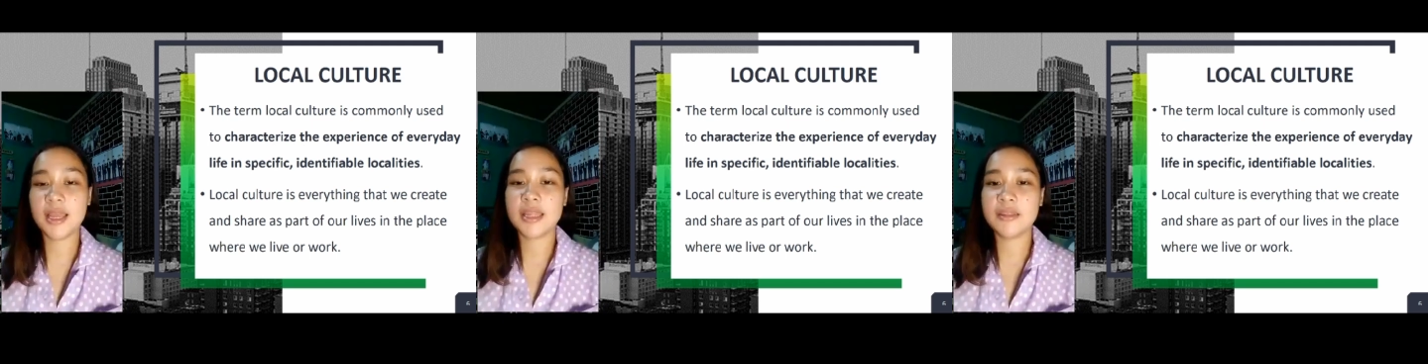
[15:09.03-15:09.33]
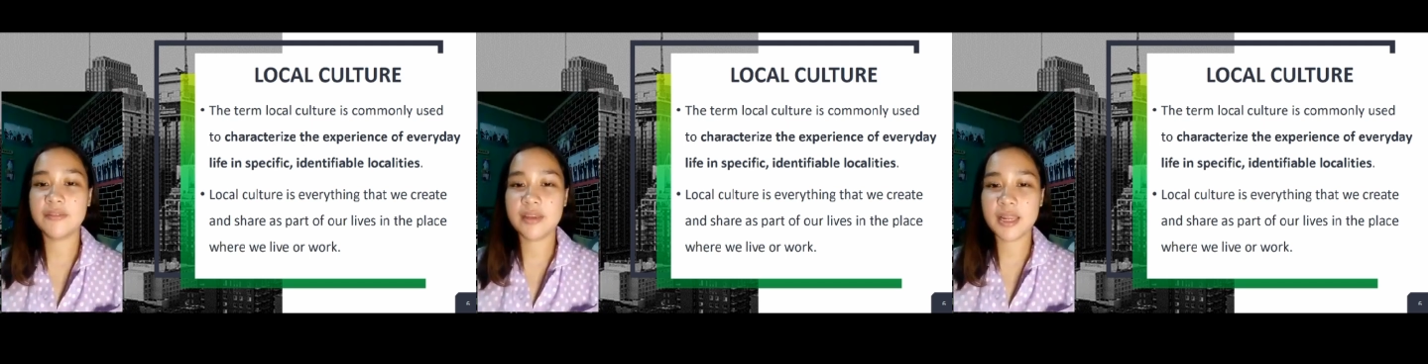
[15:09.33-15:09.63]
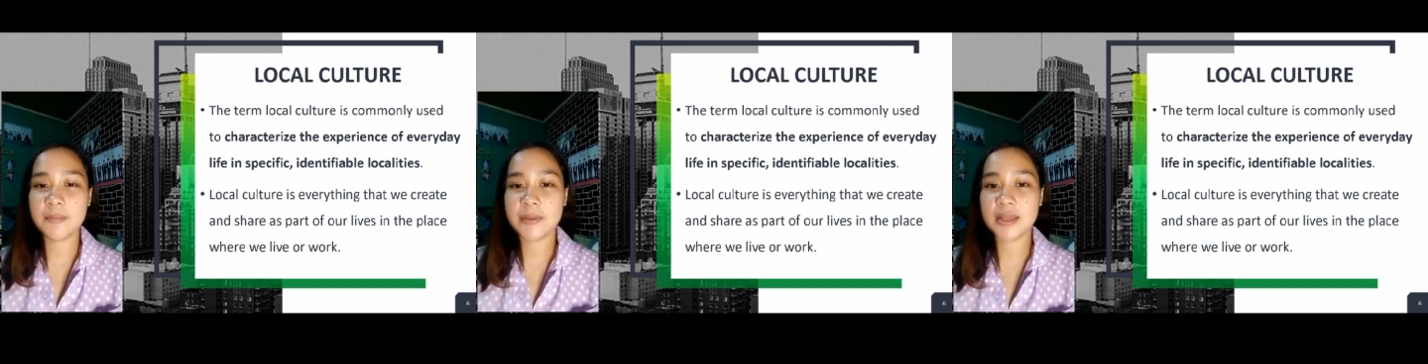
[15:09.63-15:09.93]
The
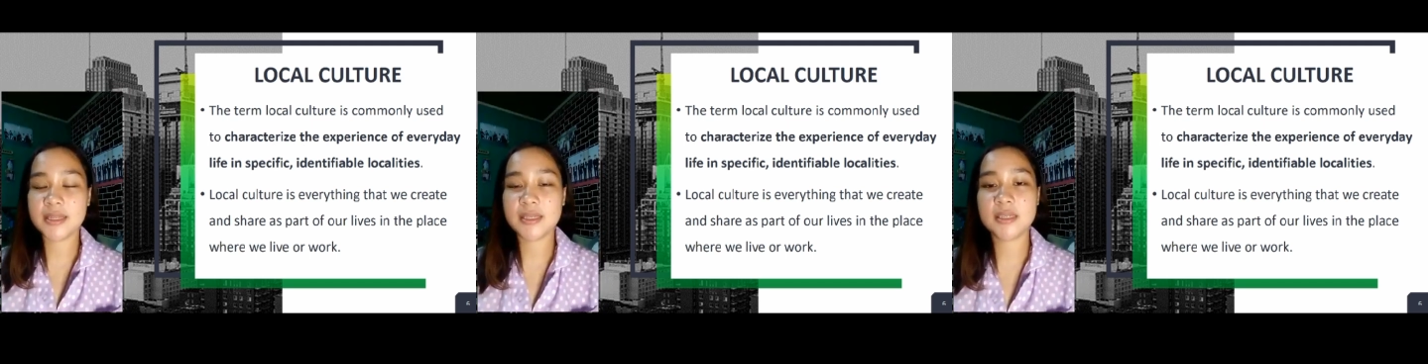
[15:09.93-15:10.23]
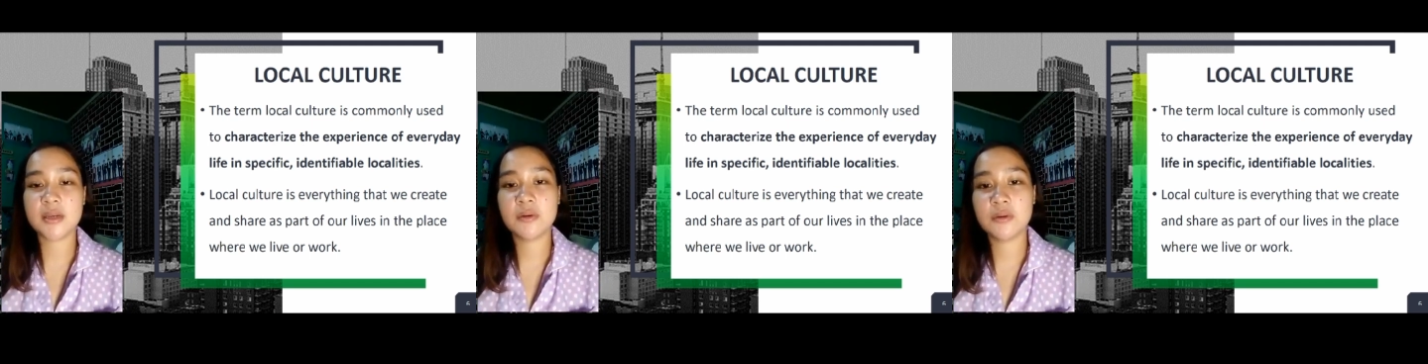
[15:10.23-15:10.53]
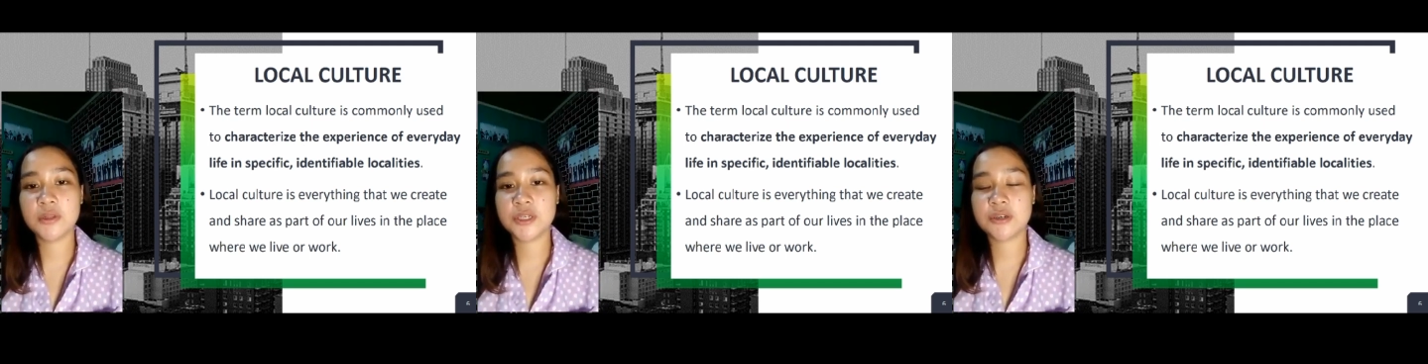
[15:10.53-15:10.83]
Philippines is a
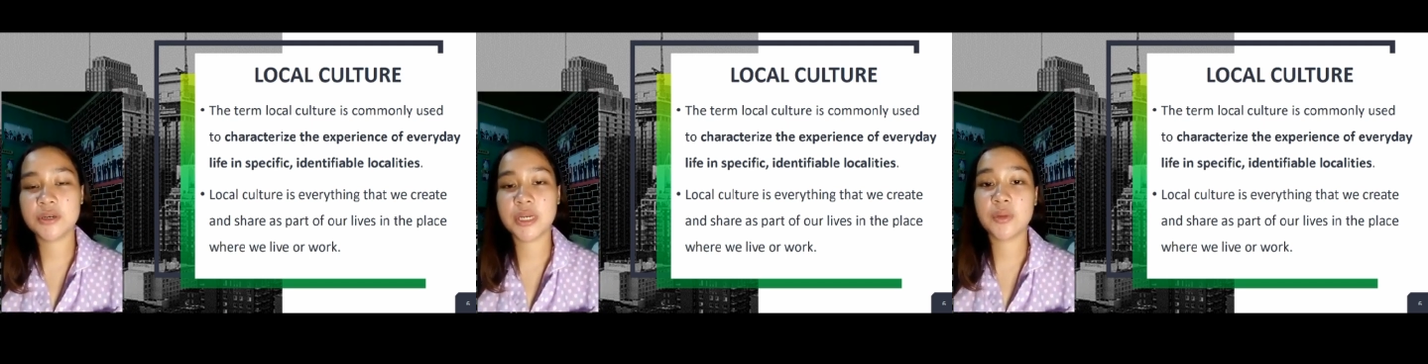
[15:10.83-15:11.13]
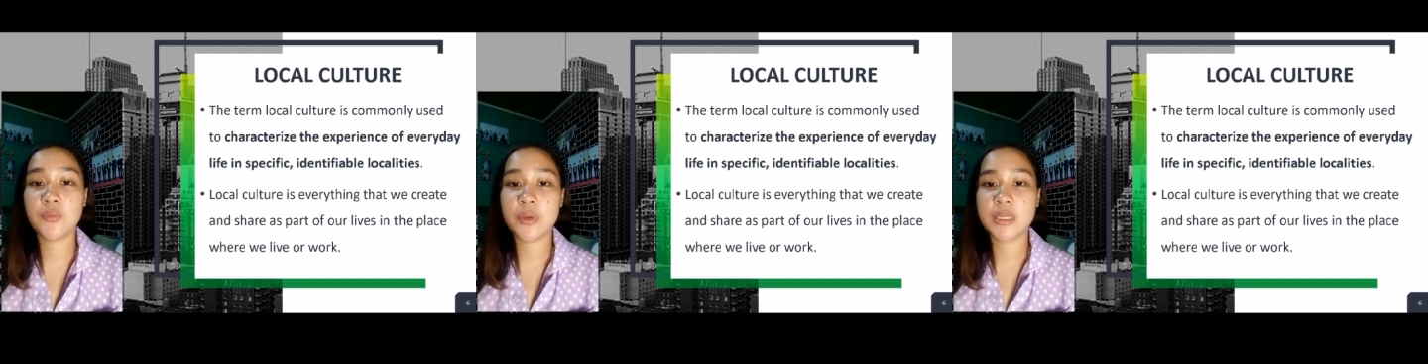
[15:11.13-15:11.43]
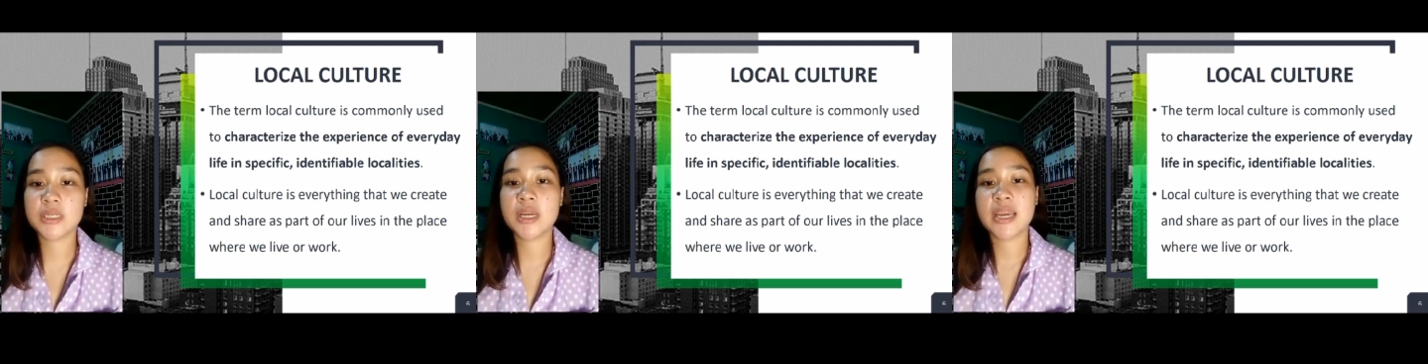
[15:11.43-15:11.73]
culture in
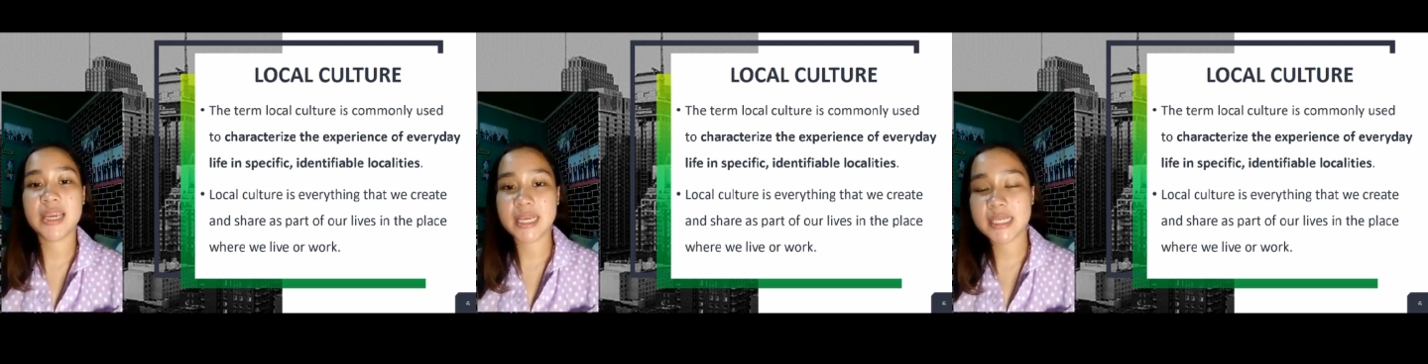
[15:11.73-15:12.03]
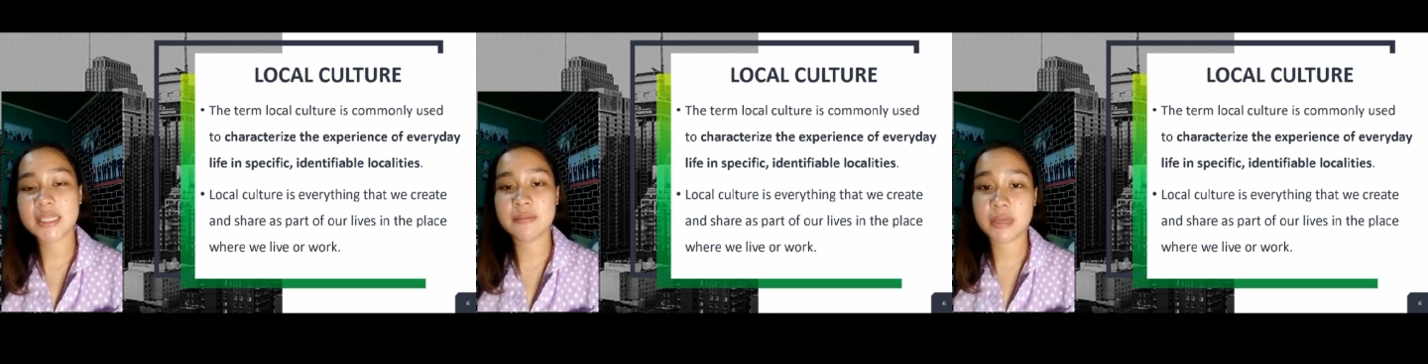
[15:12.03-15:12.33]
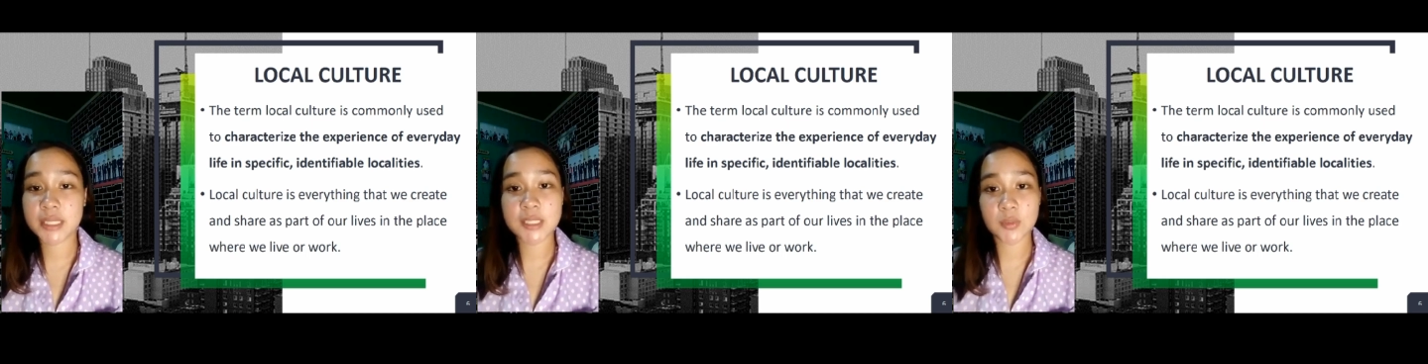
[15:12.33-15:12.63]
which East
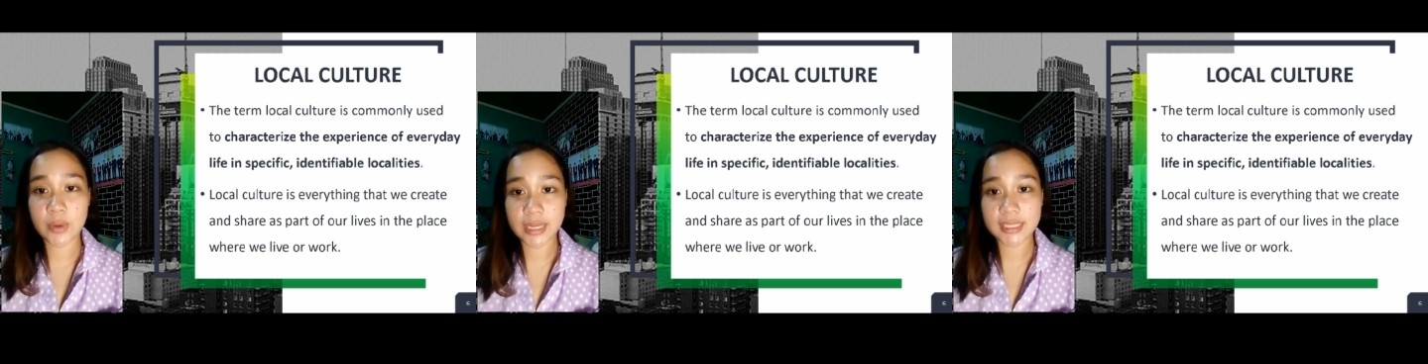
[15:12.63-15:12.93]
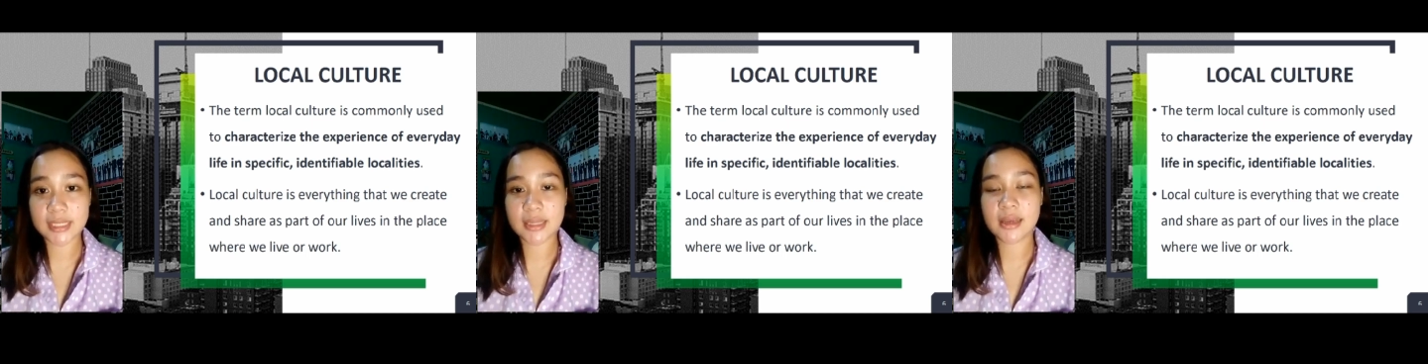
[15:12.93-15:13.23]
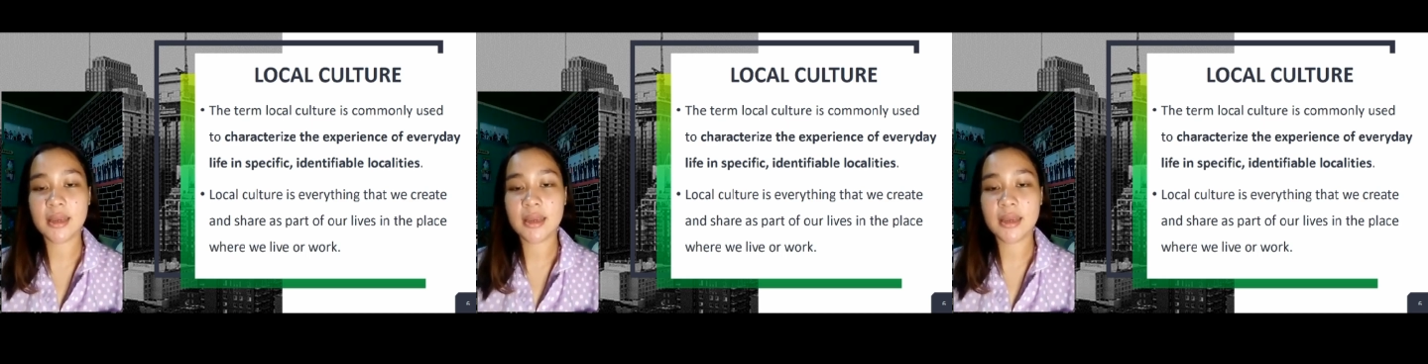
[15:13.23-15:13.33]
meets West.